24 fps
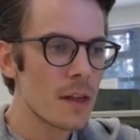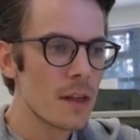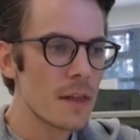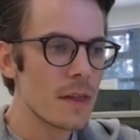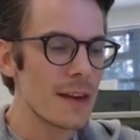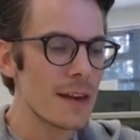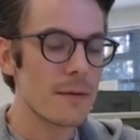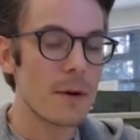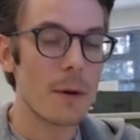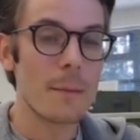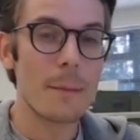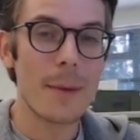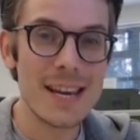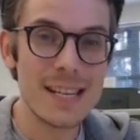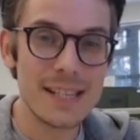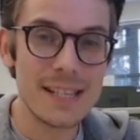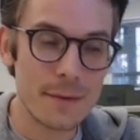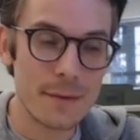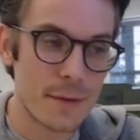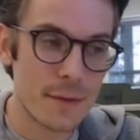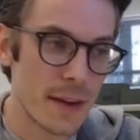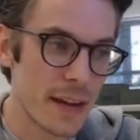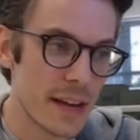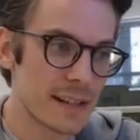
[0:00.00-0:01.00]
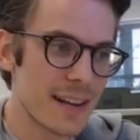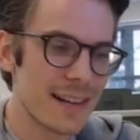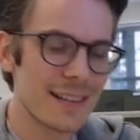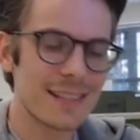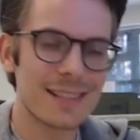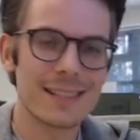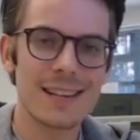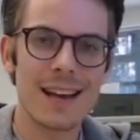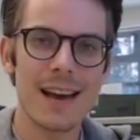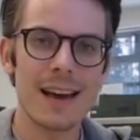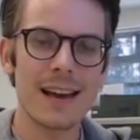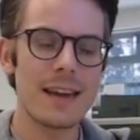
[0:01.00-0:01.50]
The other amazing thing is,
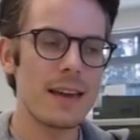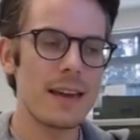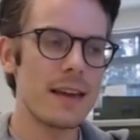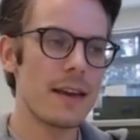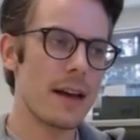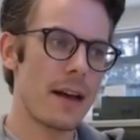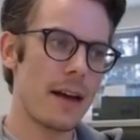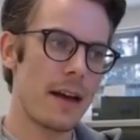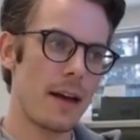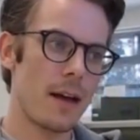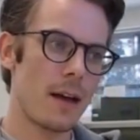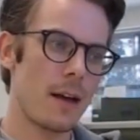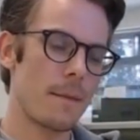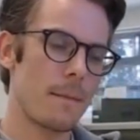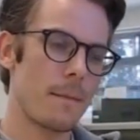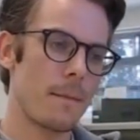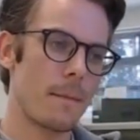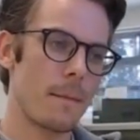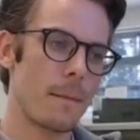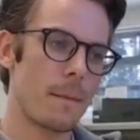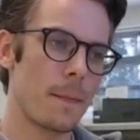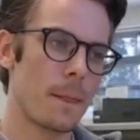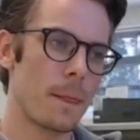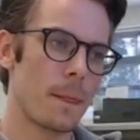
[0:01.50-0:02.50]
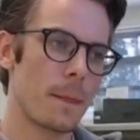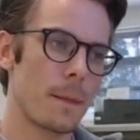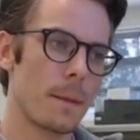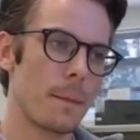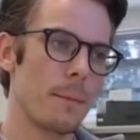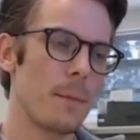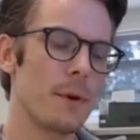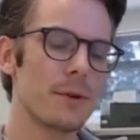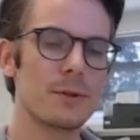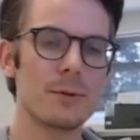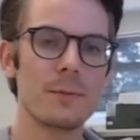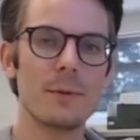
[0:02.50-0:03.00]
let's say
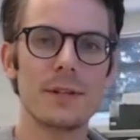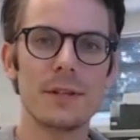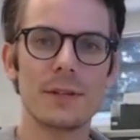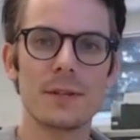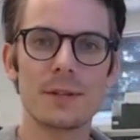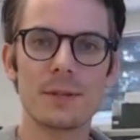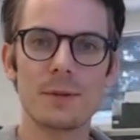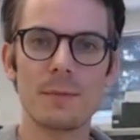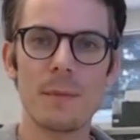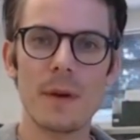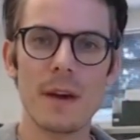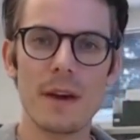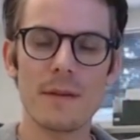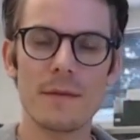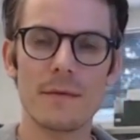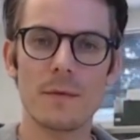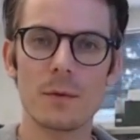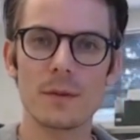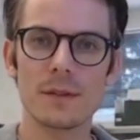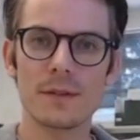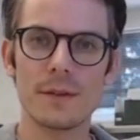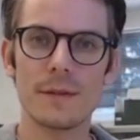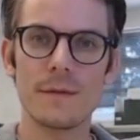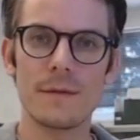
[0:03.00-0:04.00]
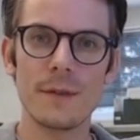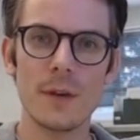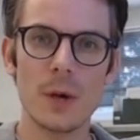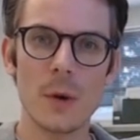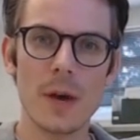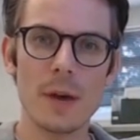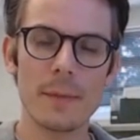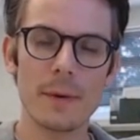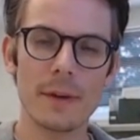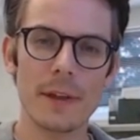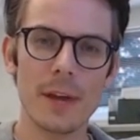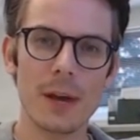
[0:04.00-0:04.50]
Mr. and Mrs. Smith want to view
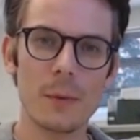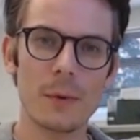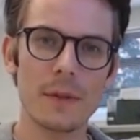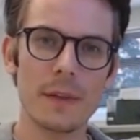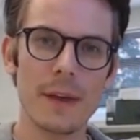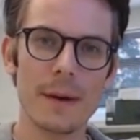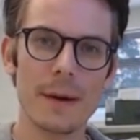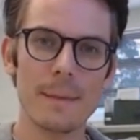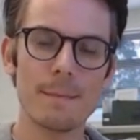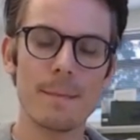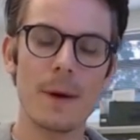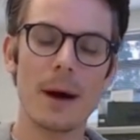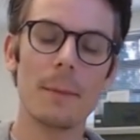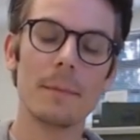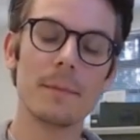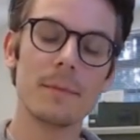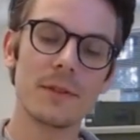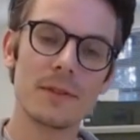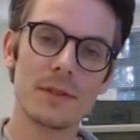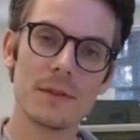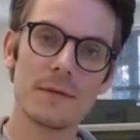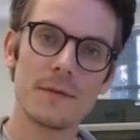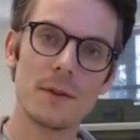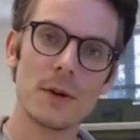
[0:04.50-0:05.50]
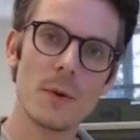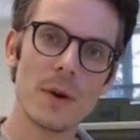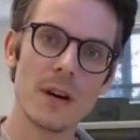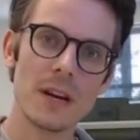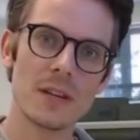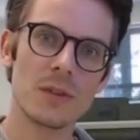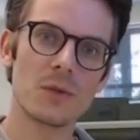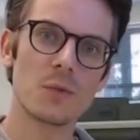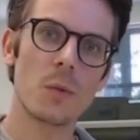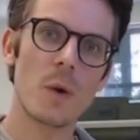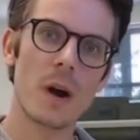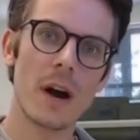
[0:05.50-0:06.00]
it, but they want their mum to view it
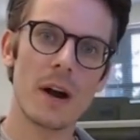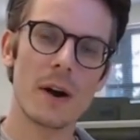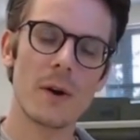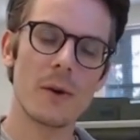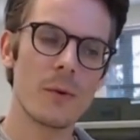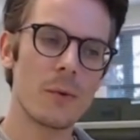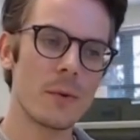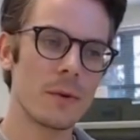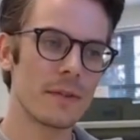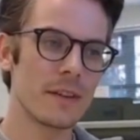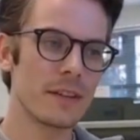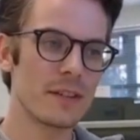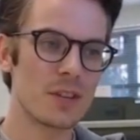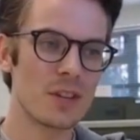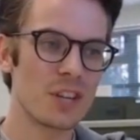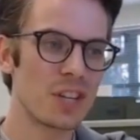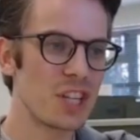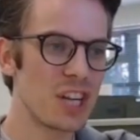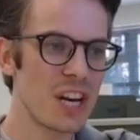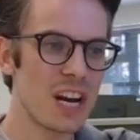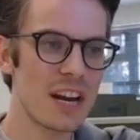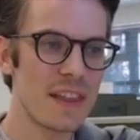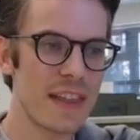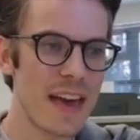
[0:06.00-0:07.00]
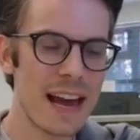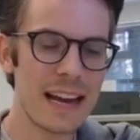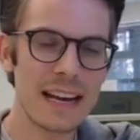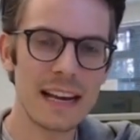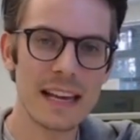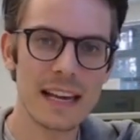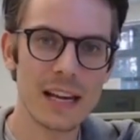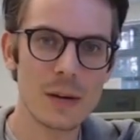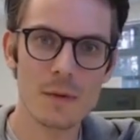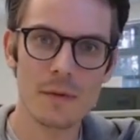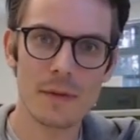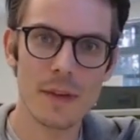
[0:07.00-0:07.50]
as well. They just share that
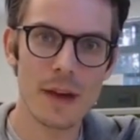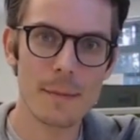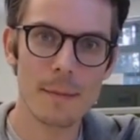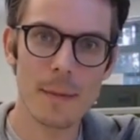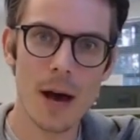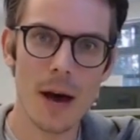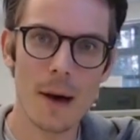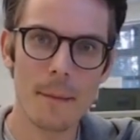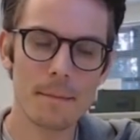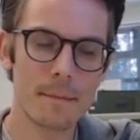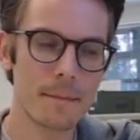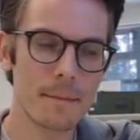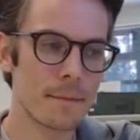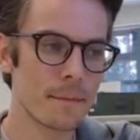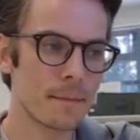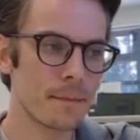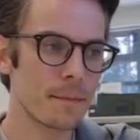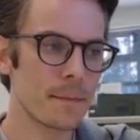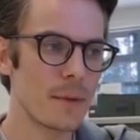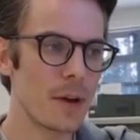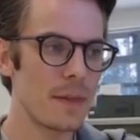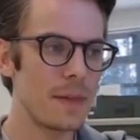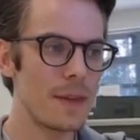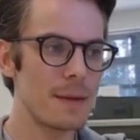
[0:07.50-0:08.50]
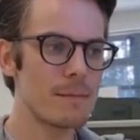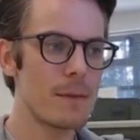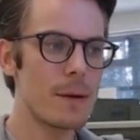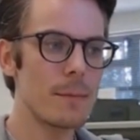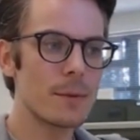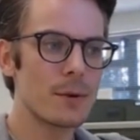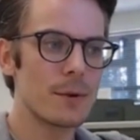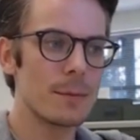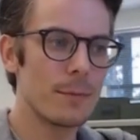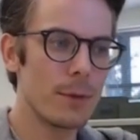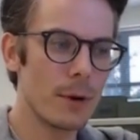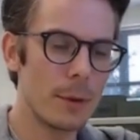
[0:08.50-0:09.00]
link with their mum, and their
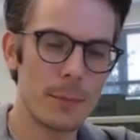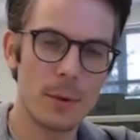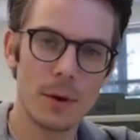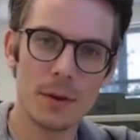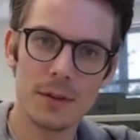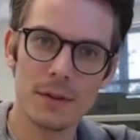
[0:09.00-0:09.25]
mum can pop